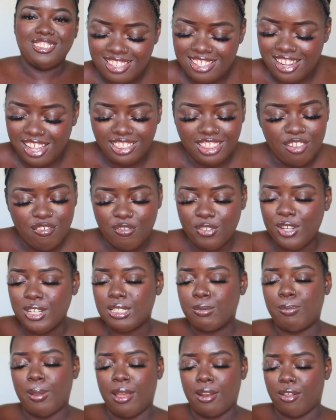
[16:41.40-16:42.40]
Nothing
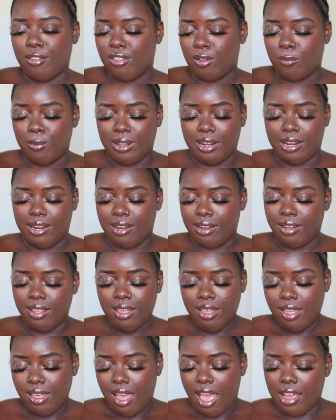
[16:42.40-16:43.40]
feels better than when
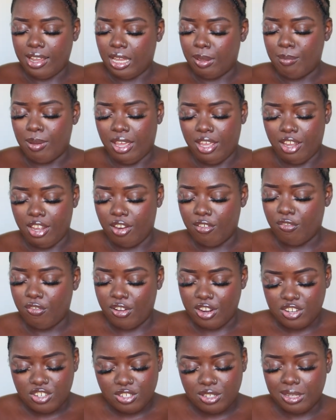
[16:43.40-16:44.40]
I get my hair
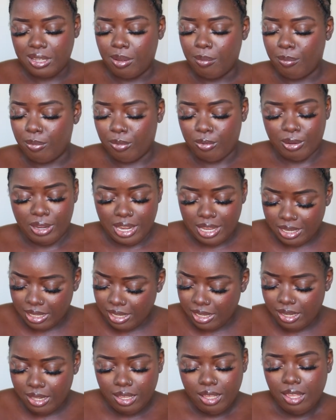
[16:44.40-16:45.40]
freshly
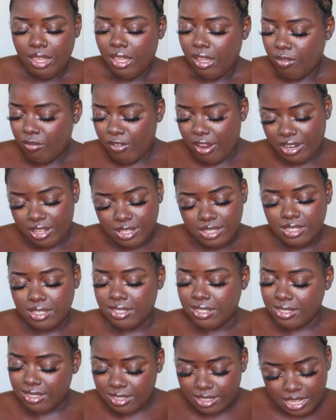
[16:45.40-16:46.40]
braided, ready to
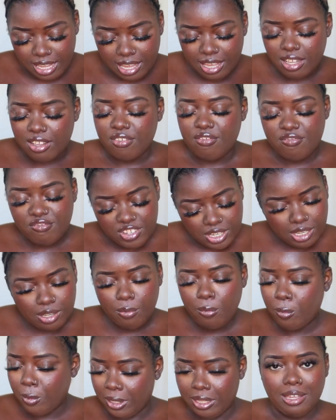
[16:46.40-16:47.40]
slay a
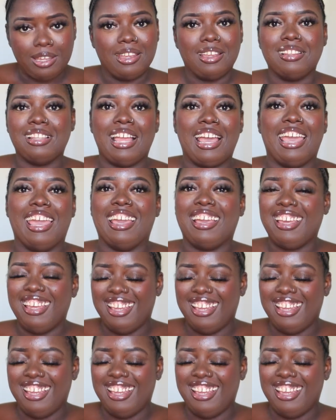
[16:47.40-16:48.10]
fucking wig. Like,